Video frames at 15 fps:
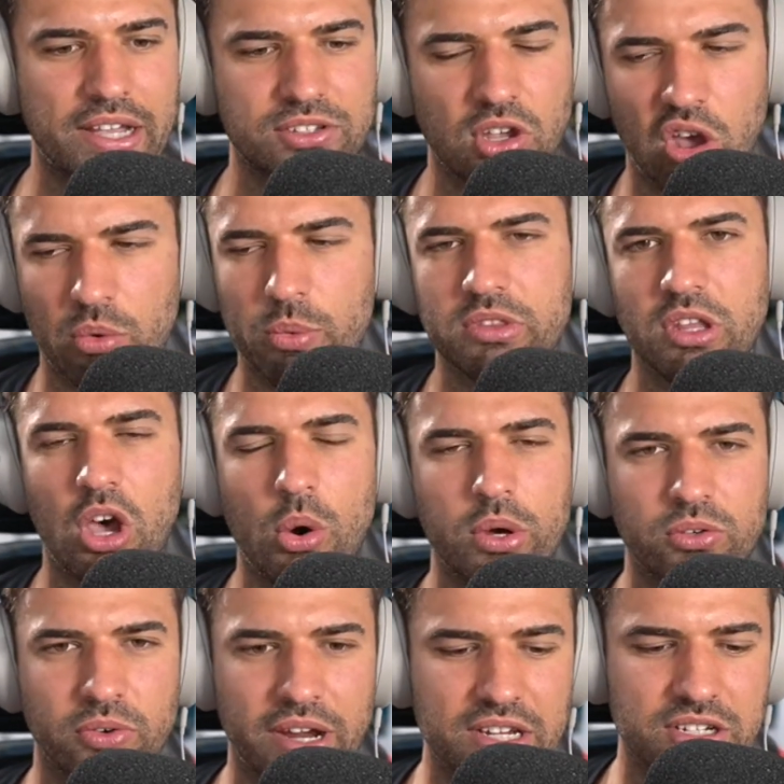The Hoenn
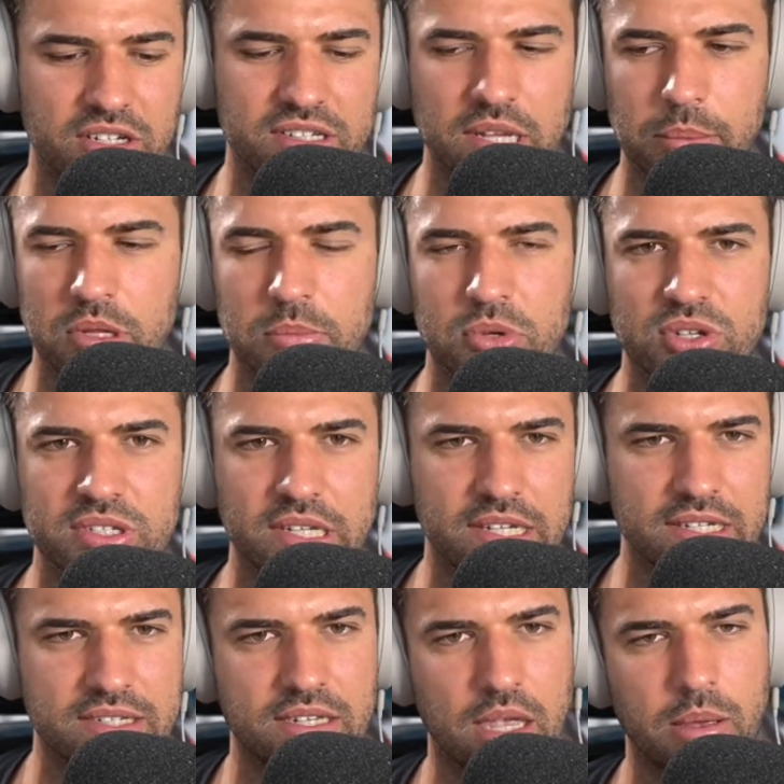region and some of the music
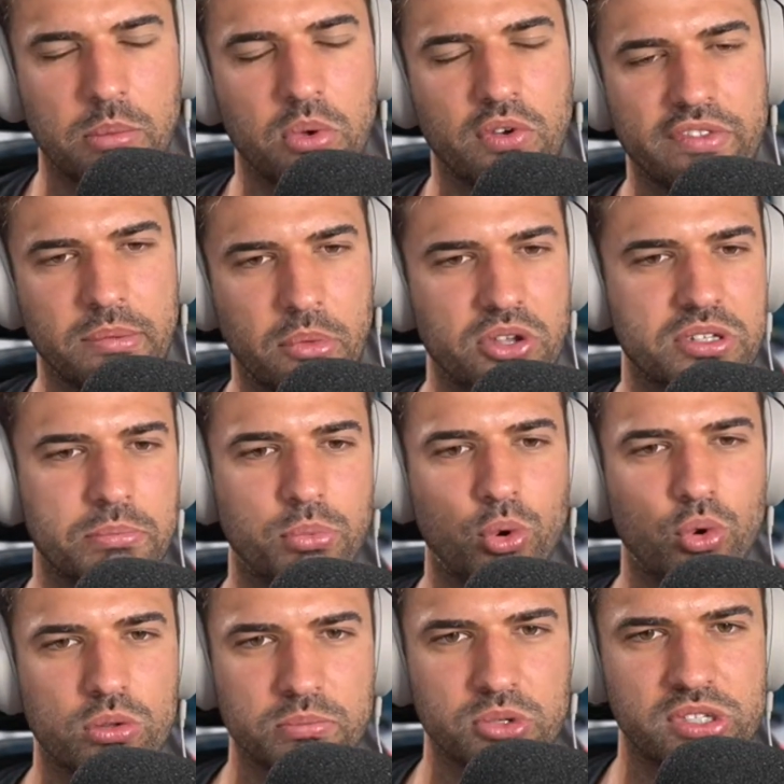is some of the most
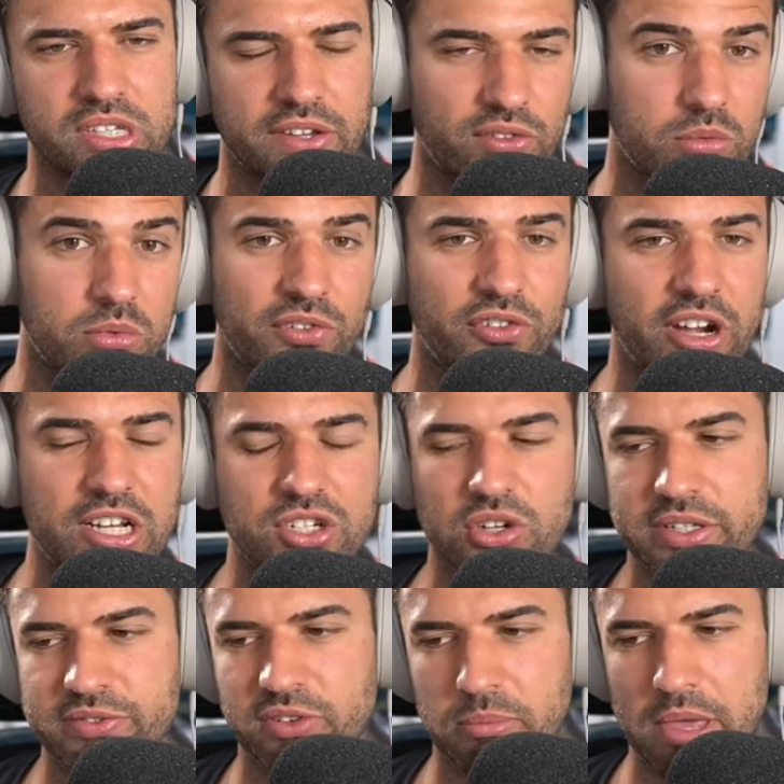important music from the
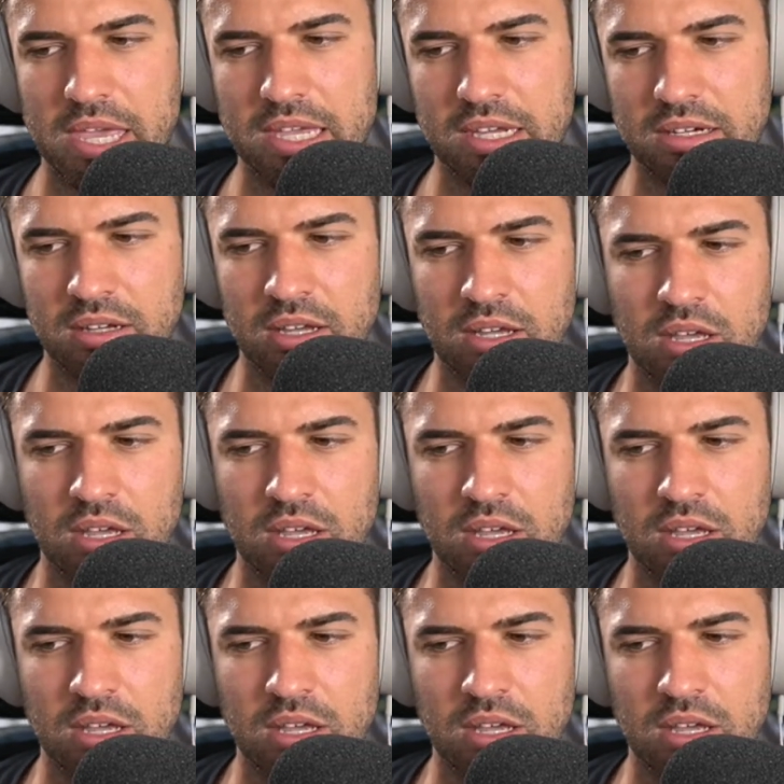franchise for me, and